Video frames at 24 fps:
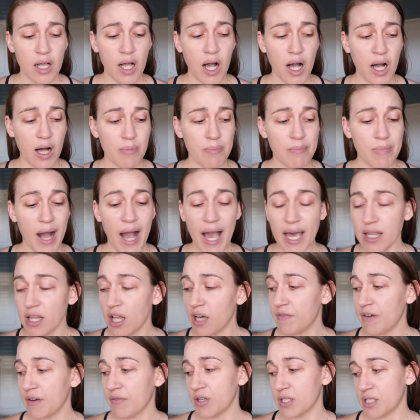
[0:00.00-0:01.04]
Um, I
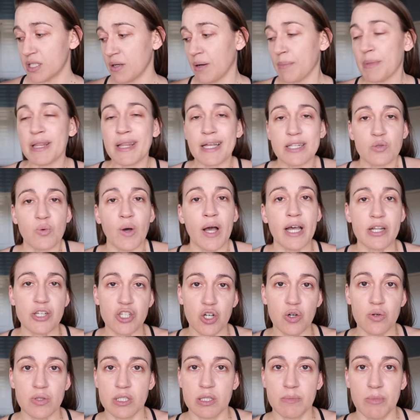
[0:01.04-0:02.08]
love every, I mean, that's why I
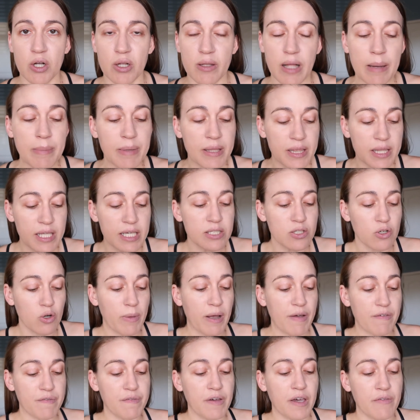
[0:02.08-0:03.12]
chose them all. I mean, these are
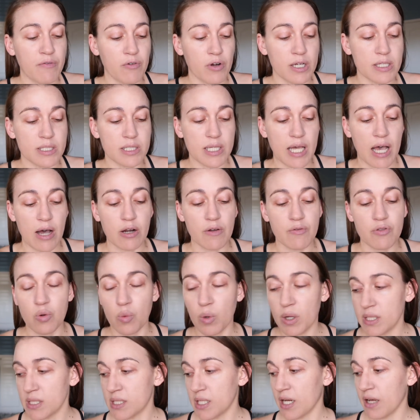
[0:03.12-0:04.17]
my favorites out of the
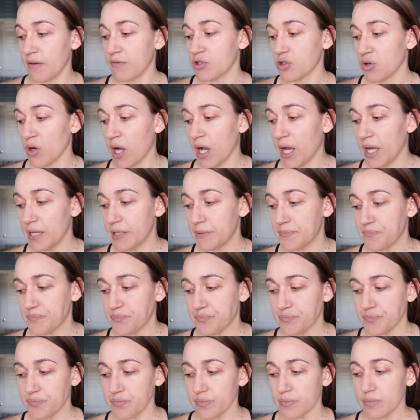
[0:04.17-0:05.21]
ones that I've tried.
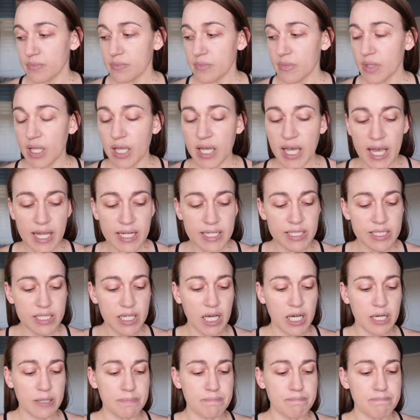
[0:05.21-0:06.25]
And
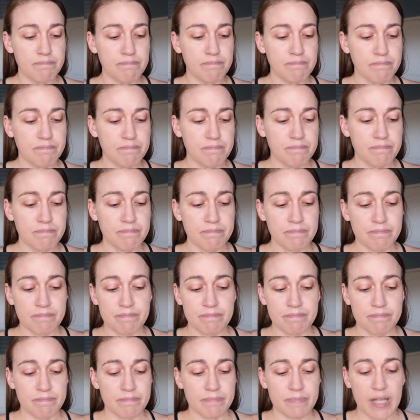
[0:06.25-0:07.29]
um,
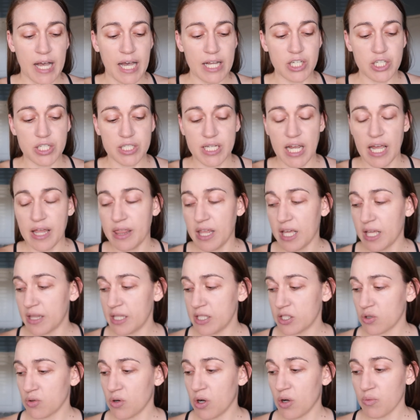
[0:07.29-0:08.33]
I just, I think
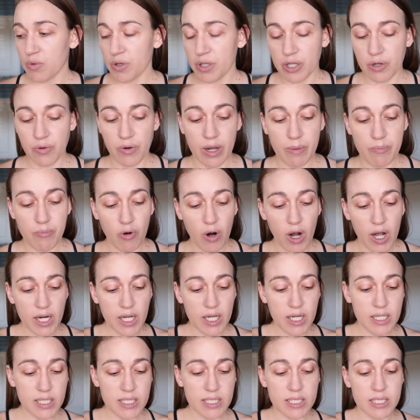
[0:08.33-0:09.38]
these are all really great
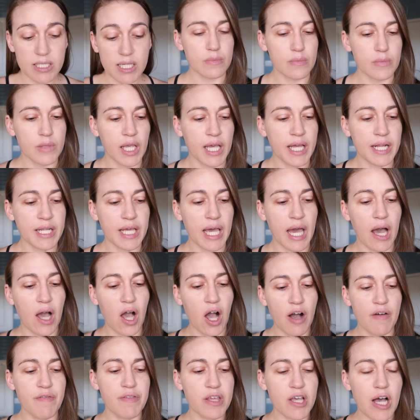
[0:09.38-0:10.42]
products. And yeah,
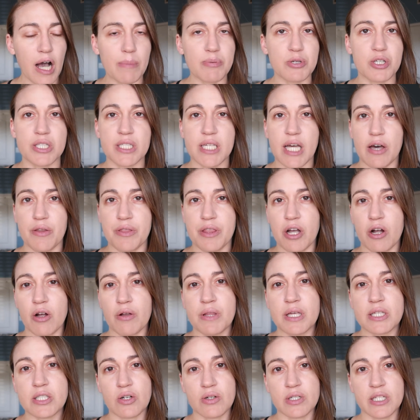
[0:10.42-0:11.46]
of the options out there,
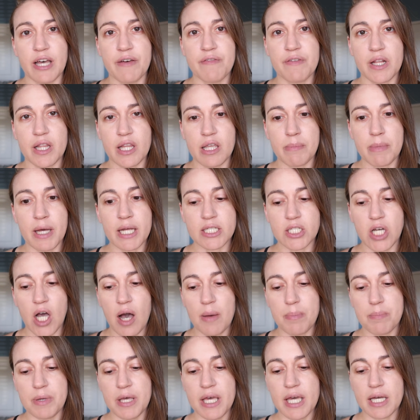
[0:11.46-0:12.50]
these are definitely my
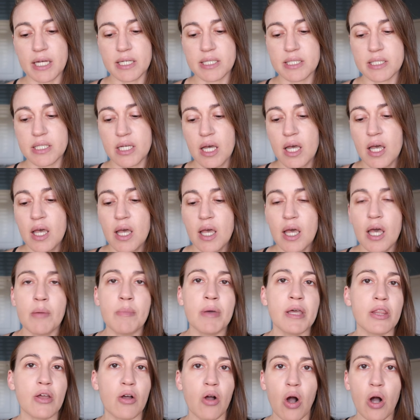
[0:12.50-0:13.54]
top picks. I
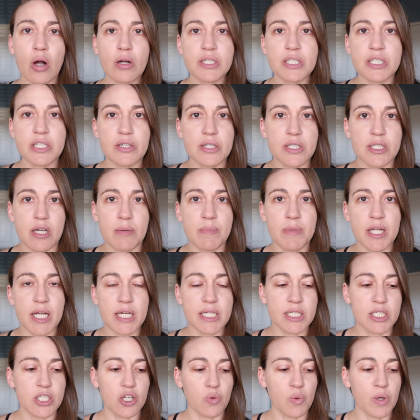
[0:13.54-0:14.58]
mean, there are still some that I
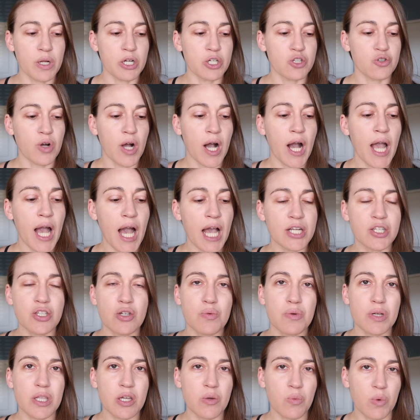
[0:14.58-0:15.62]
still want to try. I
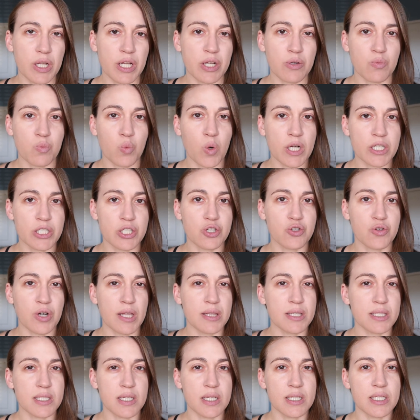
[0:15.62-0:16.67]
do really want to, want to try
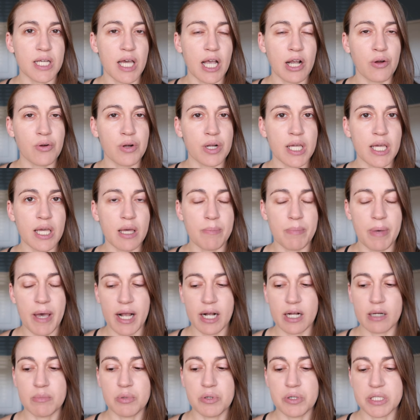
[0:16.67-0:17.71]
the Suntegrity
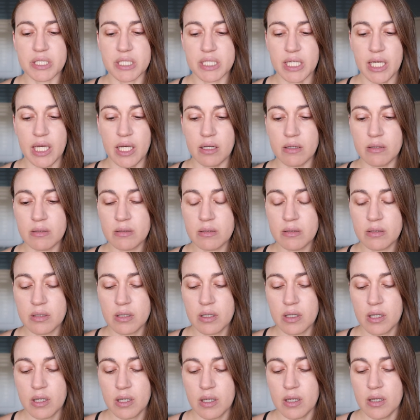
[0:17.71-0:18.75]
Impeccable Skin.
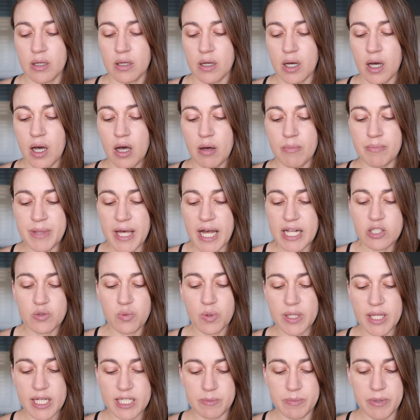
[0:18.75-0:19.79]
Um, that's
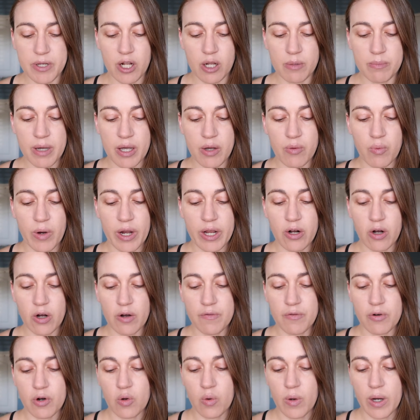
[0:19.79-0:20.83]
one that's been on my radar
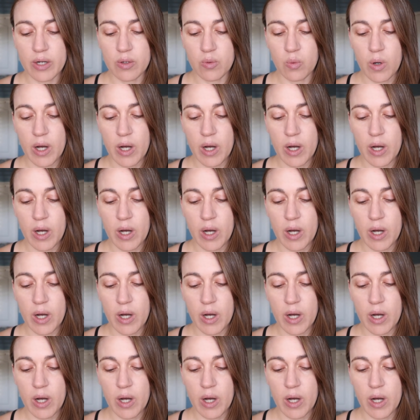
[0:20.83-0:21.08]
for quite a